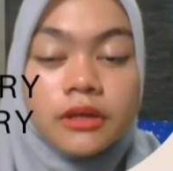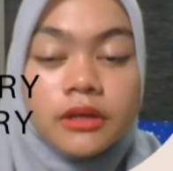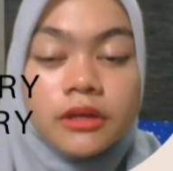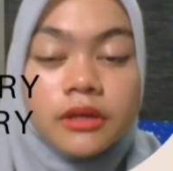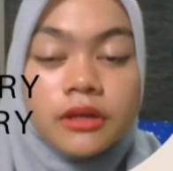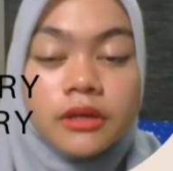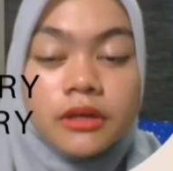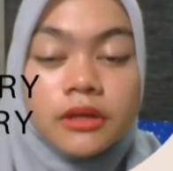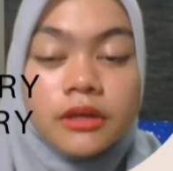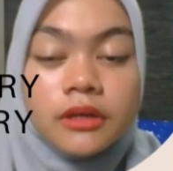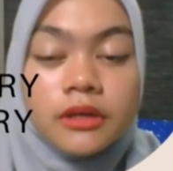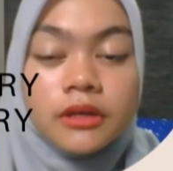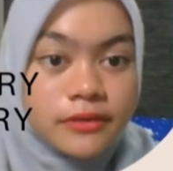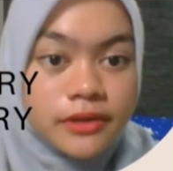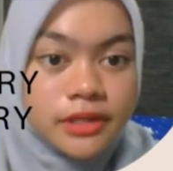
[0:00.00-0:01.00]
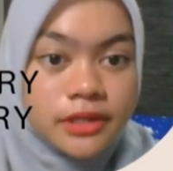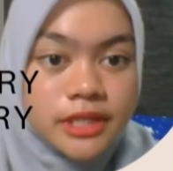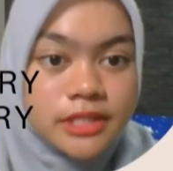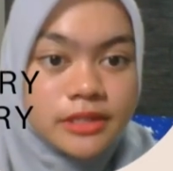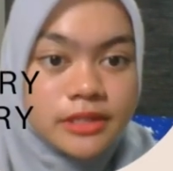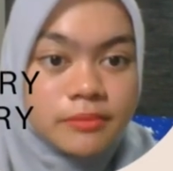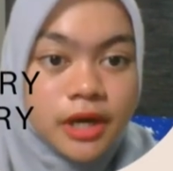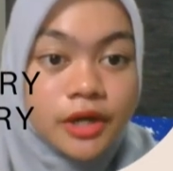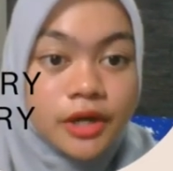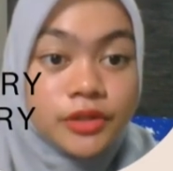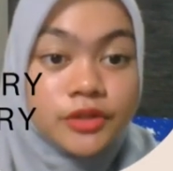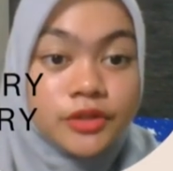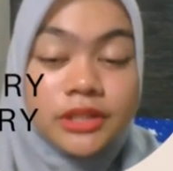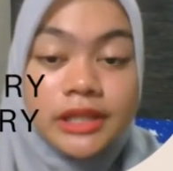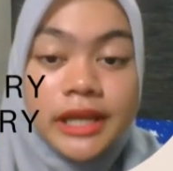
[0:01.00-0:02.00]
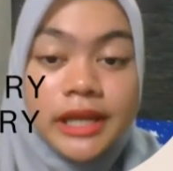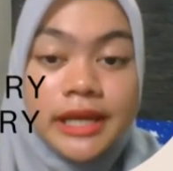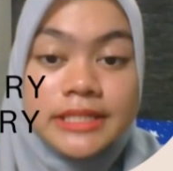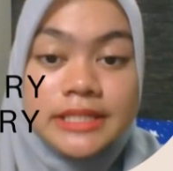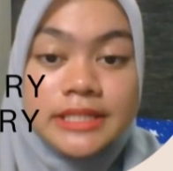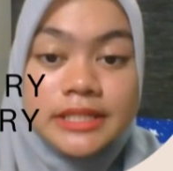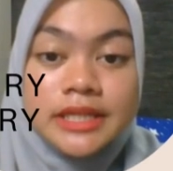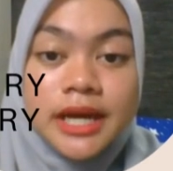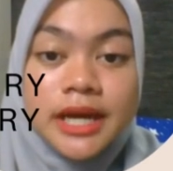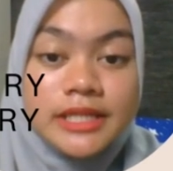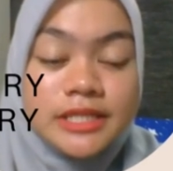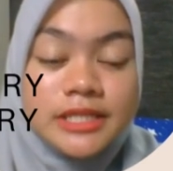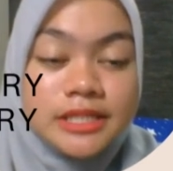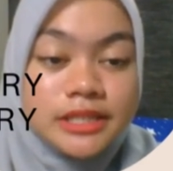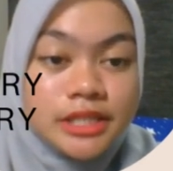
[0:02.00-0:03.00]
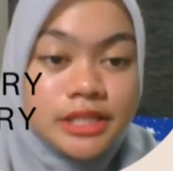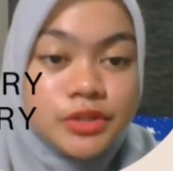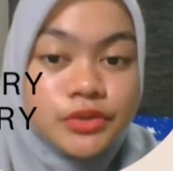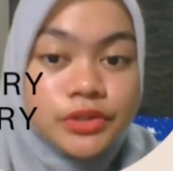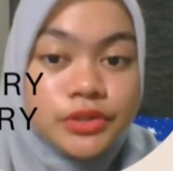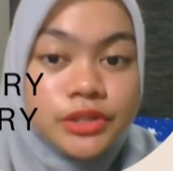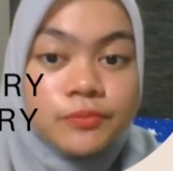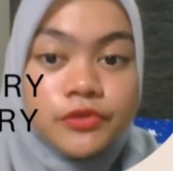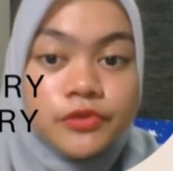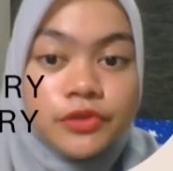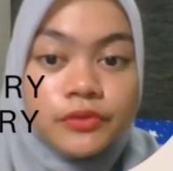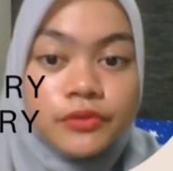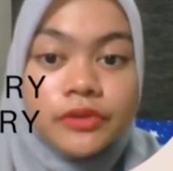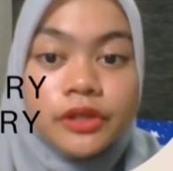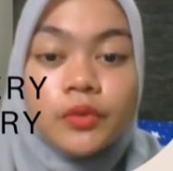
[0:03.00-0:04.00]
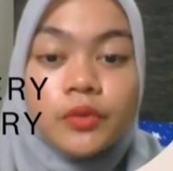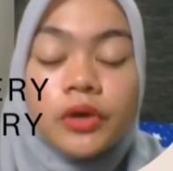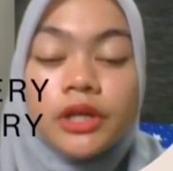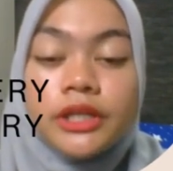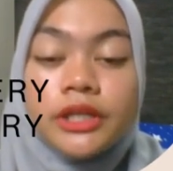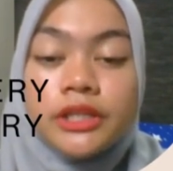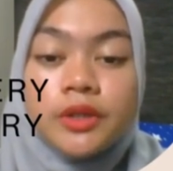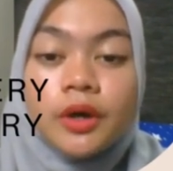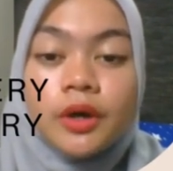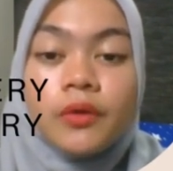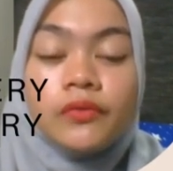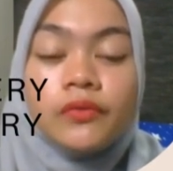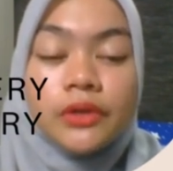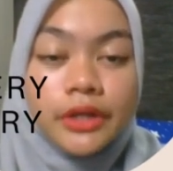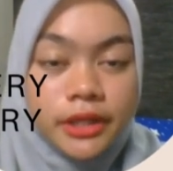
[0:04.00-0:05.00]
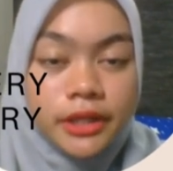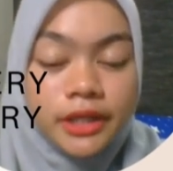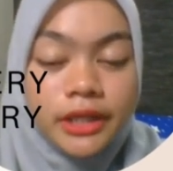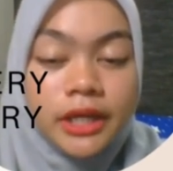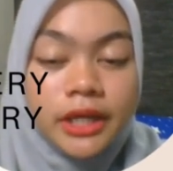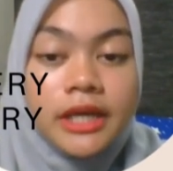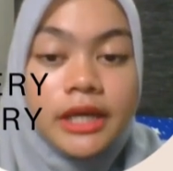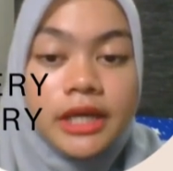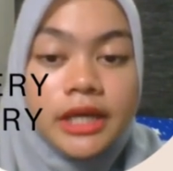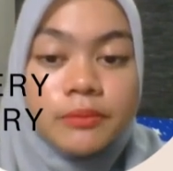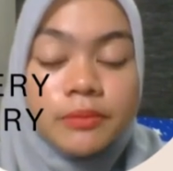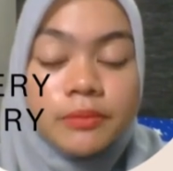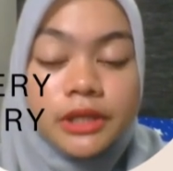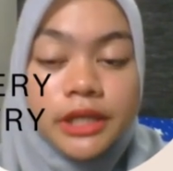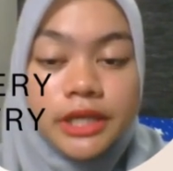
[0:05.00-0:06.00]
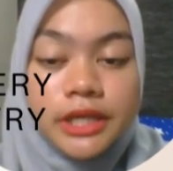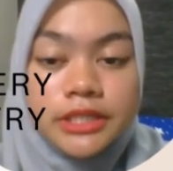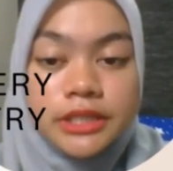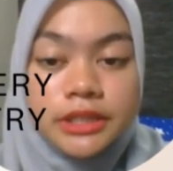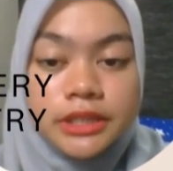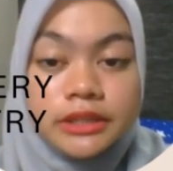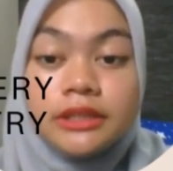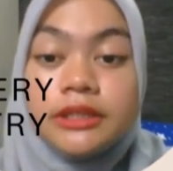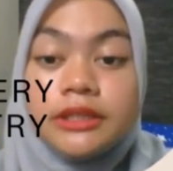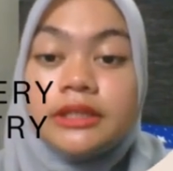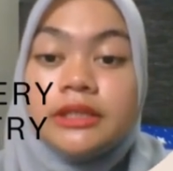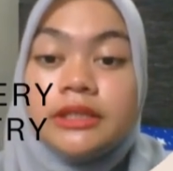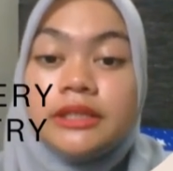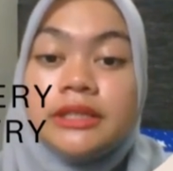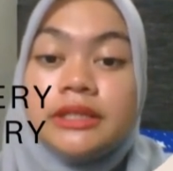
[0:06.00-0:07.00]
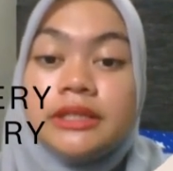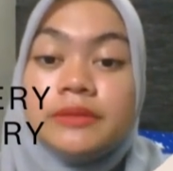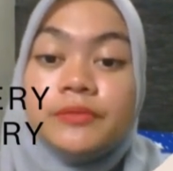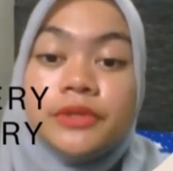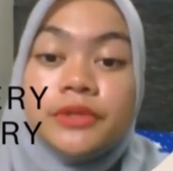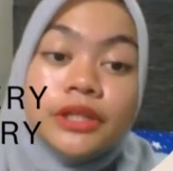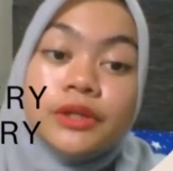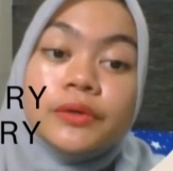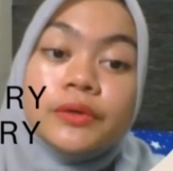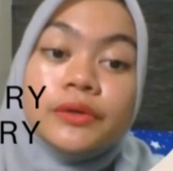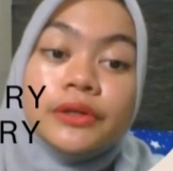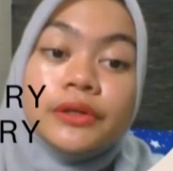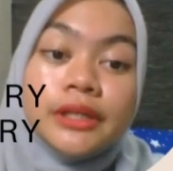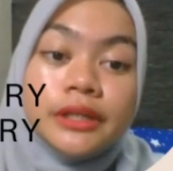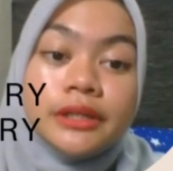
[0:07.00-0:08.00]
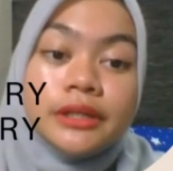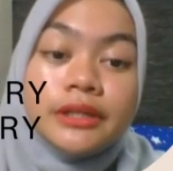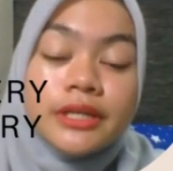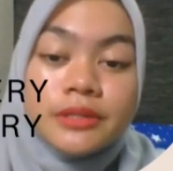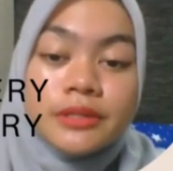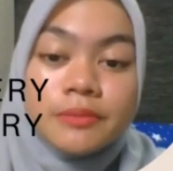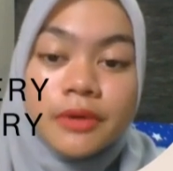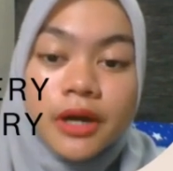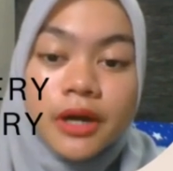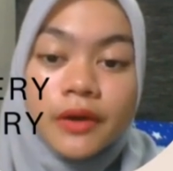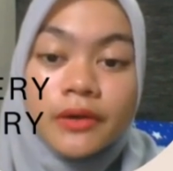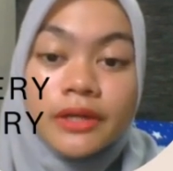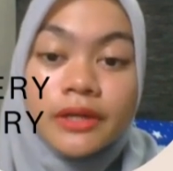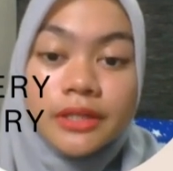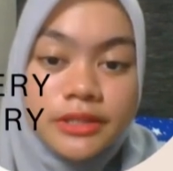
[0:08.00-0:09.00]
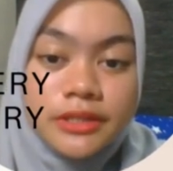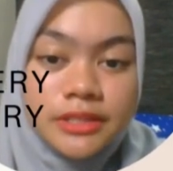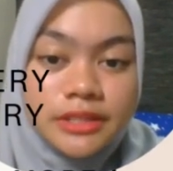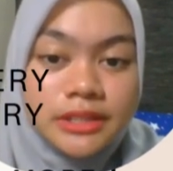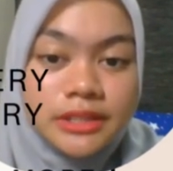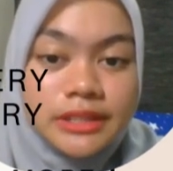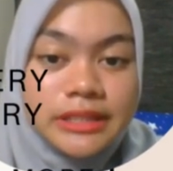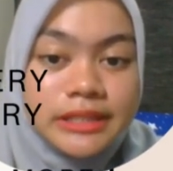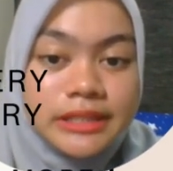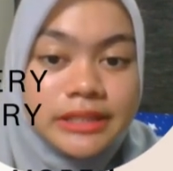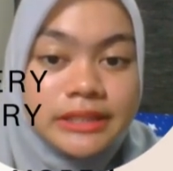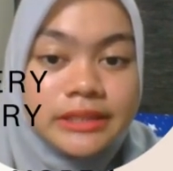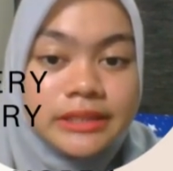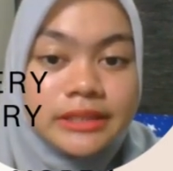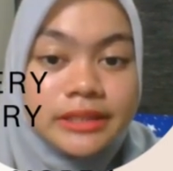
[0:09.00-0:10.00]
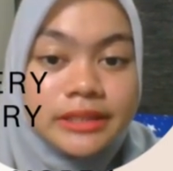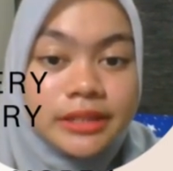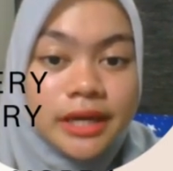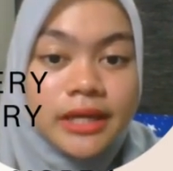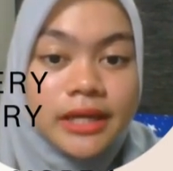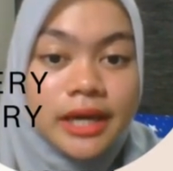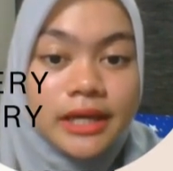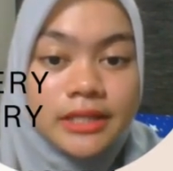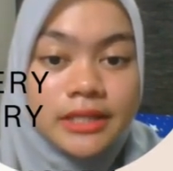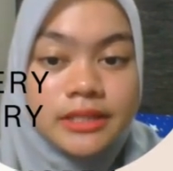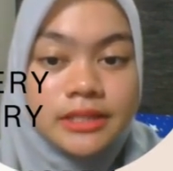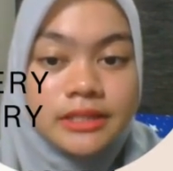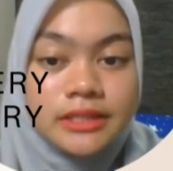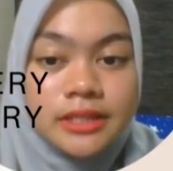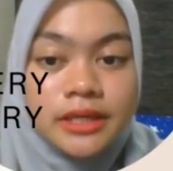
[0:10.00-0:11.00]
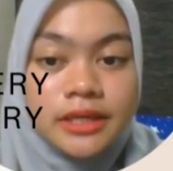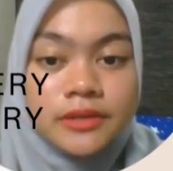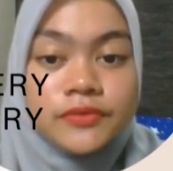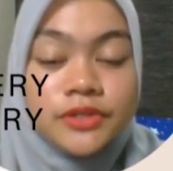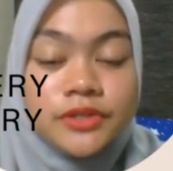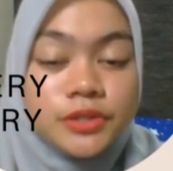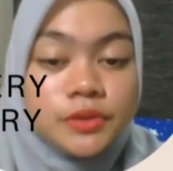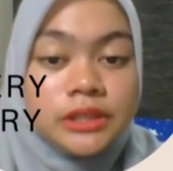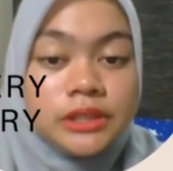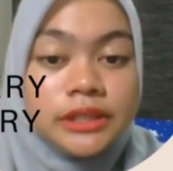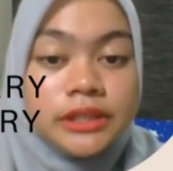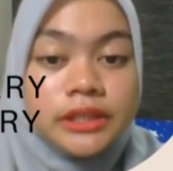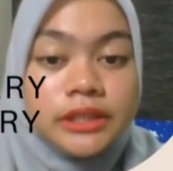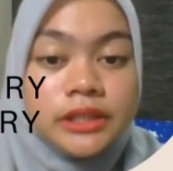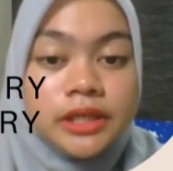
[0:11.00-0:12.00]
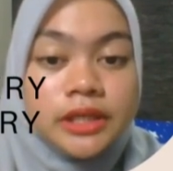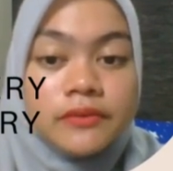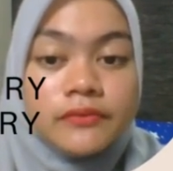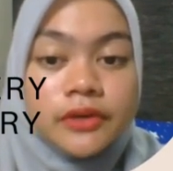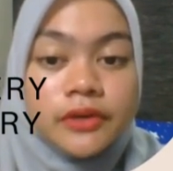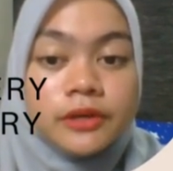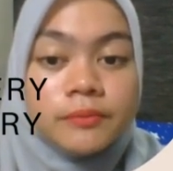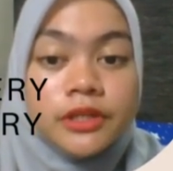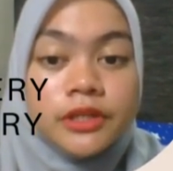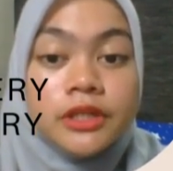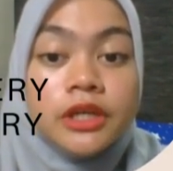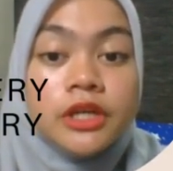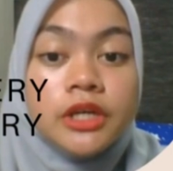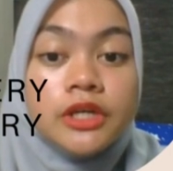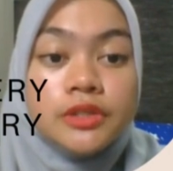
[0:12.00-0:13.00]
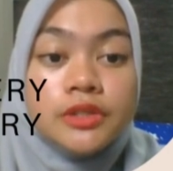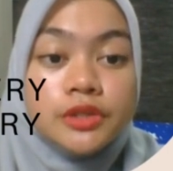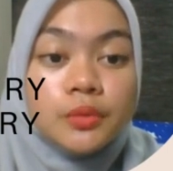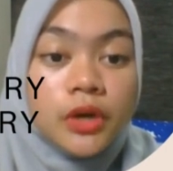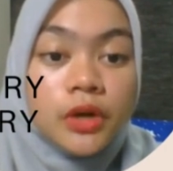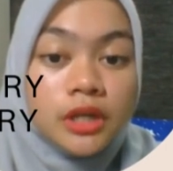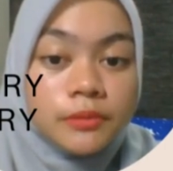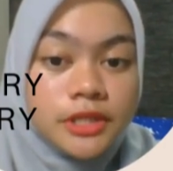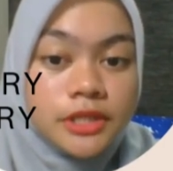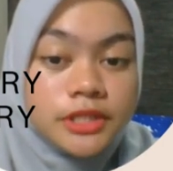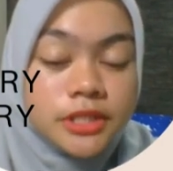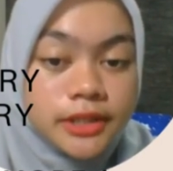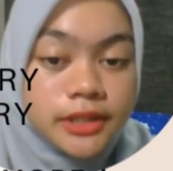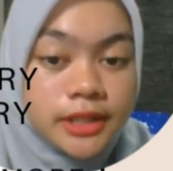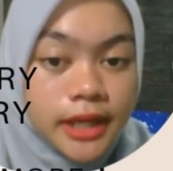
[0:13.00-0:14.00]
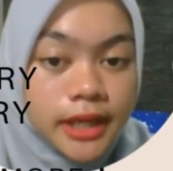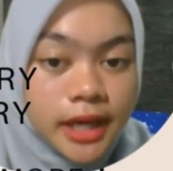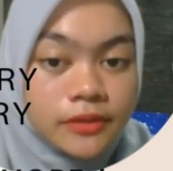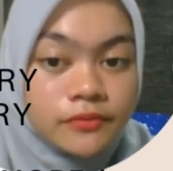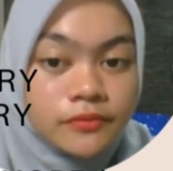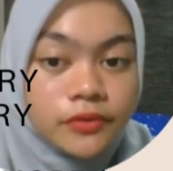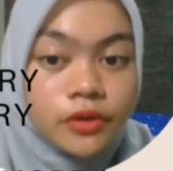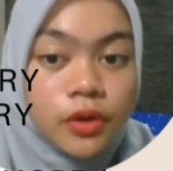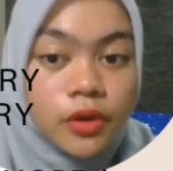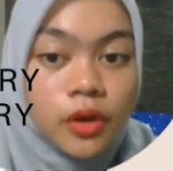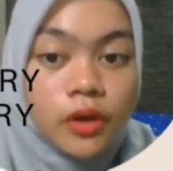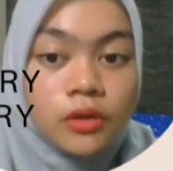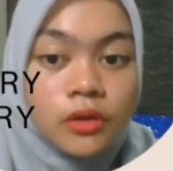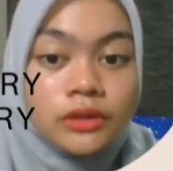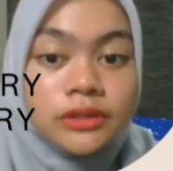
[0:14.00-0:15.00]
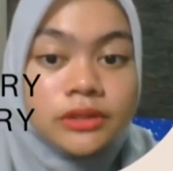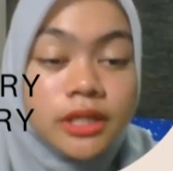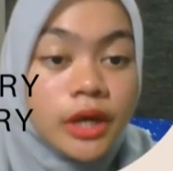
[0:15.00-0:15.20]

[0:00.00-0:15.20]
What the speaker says: Number seven is about utilizing ICT to improve the quality of learning in Malaysia. Below here is about increasing internet access and virtual learning environment through one Net for all 10,000